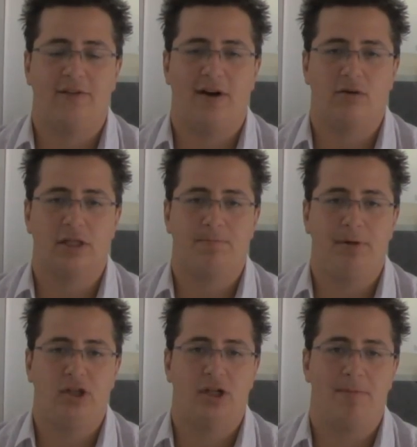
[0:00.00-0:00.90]
give out a
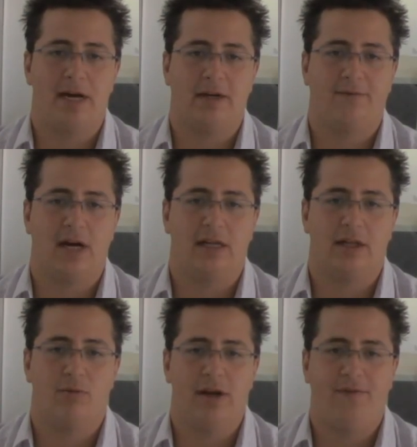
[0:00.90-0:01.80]
speech, the Bank of
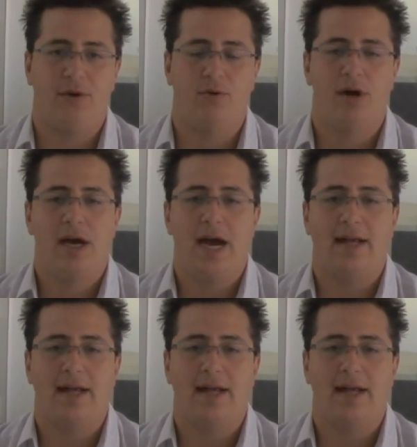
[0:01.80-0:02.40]
Canada review,